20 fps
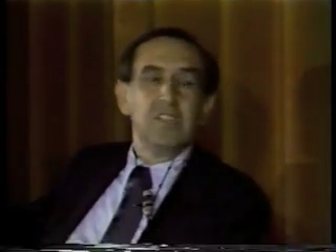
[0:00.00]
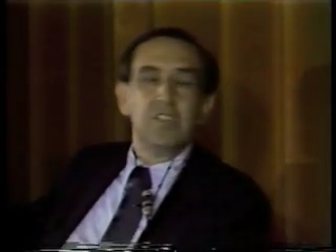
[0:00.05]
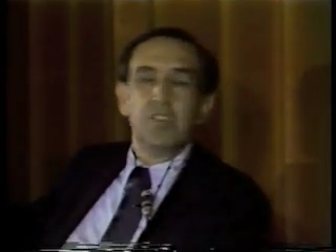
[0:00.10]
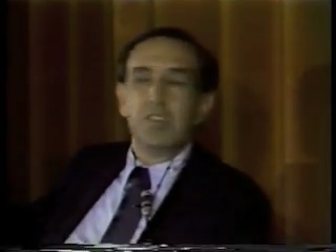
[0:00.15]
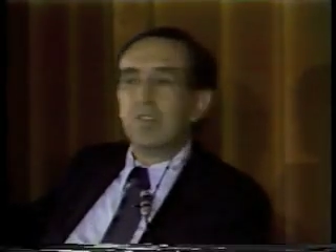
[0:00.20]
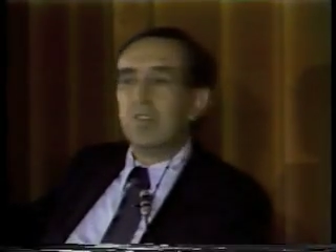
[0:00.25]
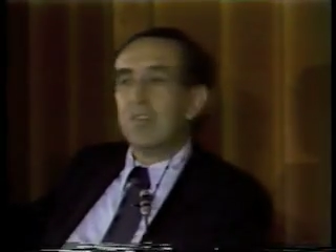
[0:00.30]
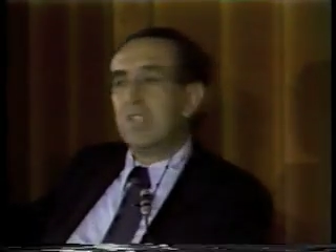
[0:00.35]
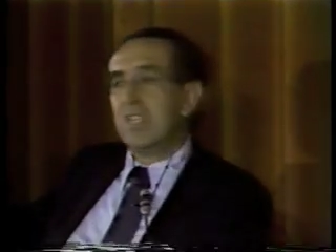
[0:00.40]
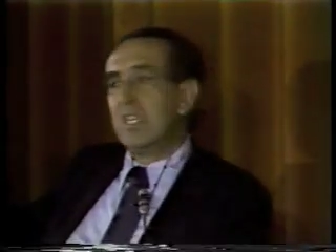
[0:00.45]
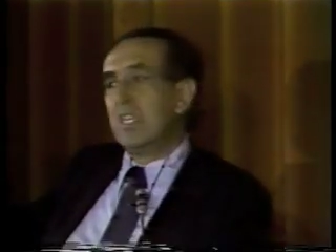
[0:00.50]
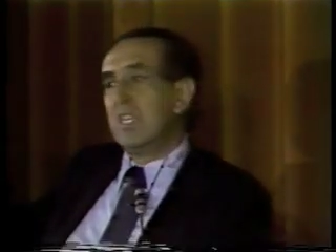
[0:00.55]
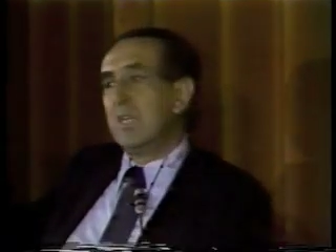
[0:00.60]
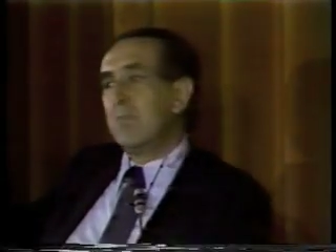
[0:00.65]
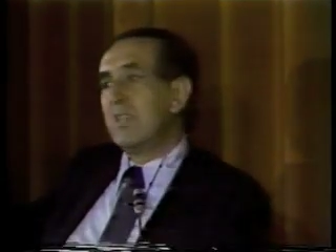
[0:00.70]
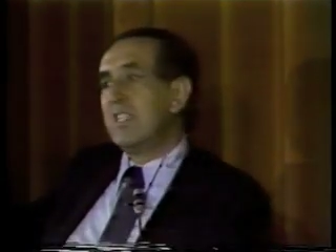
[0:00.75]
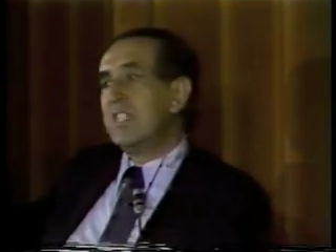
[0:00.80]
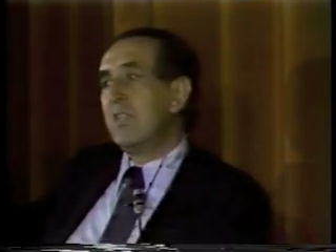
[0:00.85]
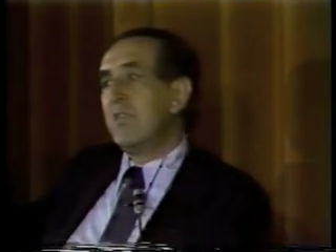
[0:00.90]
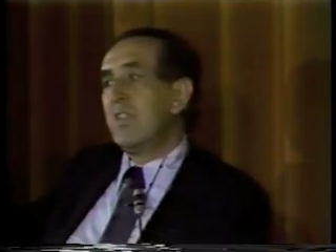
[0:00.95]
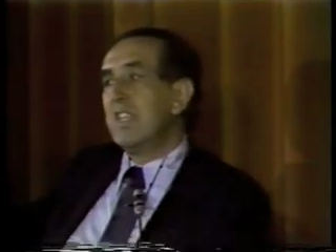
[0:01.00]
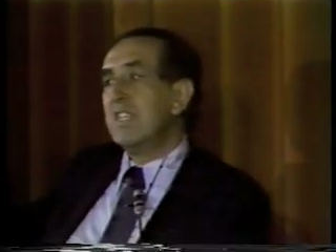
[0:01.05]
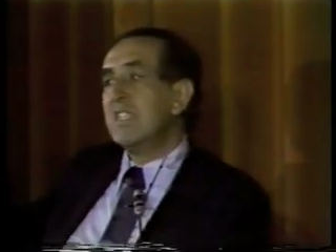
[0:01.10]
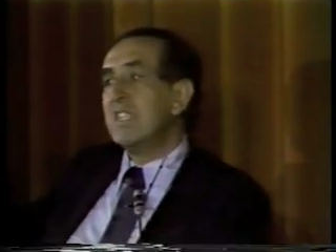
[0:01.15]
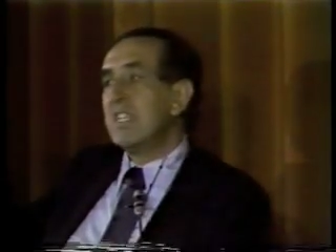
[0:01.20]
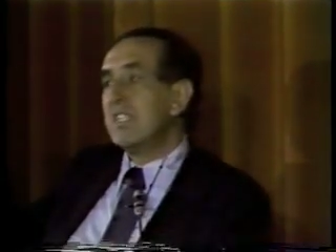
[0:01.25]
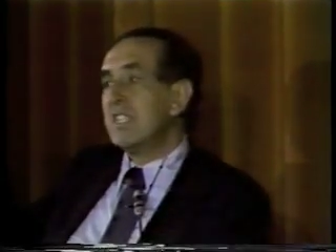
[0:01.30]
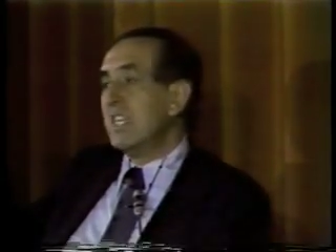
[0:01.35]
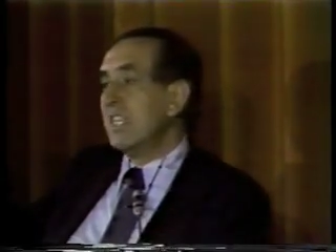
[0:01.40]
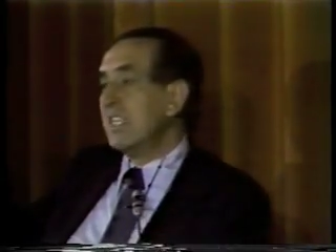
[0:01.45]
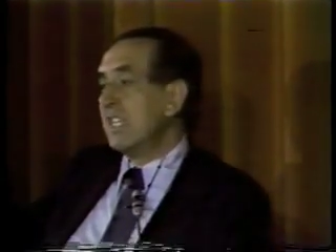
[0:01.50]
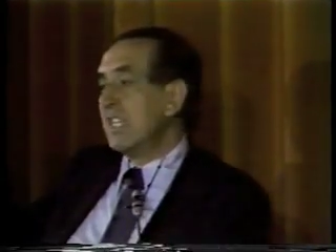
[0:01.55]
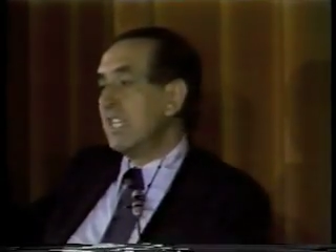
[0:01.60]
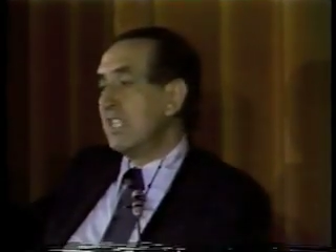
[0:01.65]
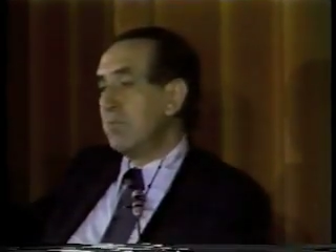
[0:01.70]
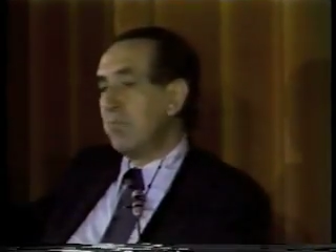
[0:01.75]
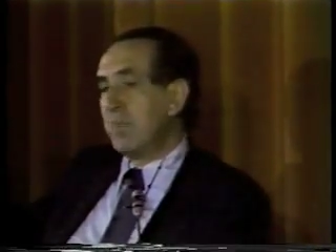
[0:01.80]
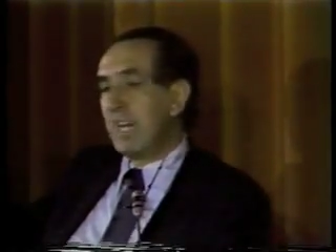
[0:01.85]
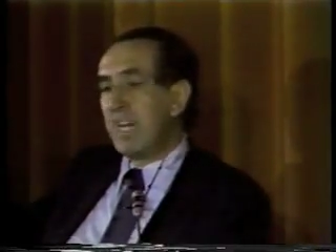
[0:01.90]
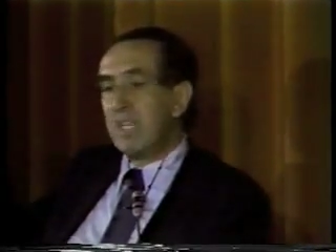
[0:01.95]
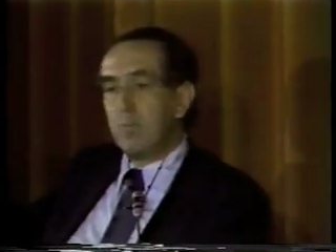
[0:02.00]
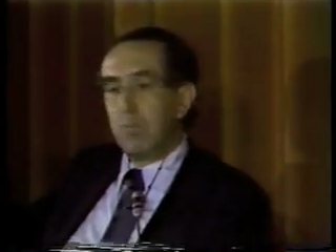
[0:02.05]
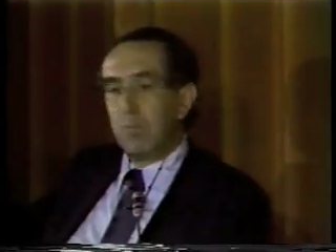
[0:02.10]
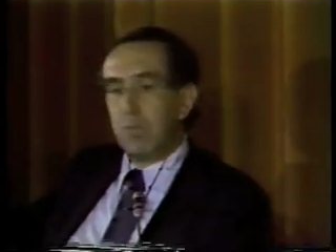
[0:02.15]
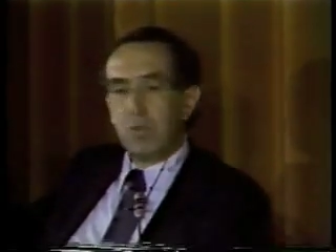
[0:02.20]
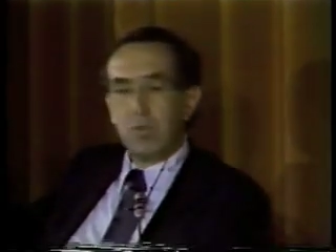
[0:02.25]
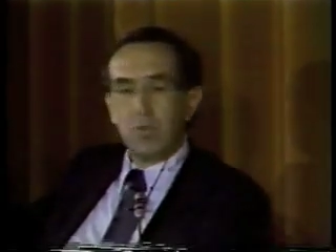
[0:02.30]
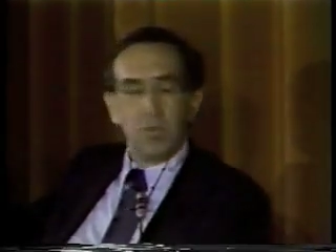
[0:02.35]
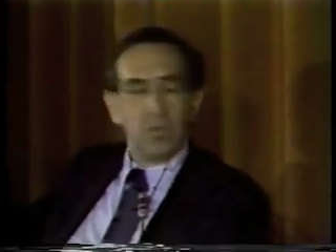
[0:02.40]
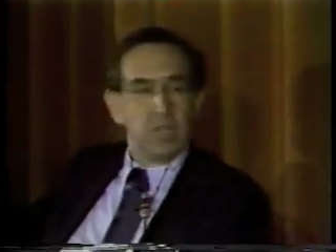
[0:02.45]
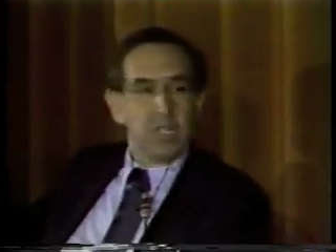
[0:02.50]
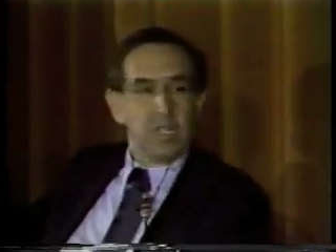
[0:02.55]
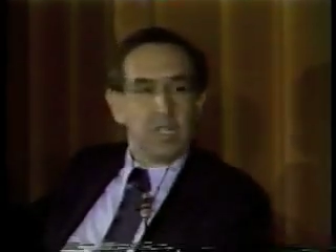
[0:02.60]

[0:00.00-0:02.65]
You know, the Pacific Design Center is bright blue,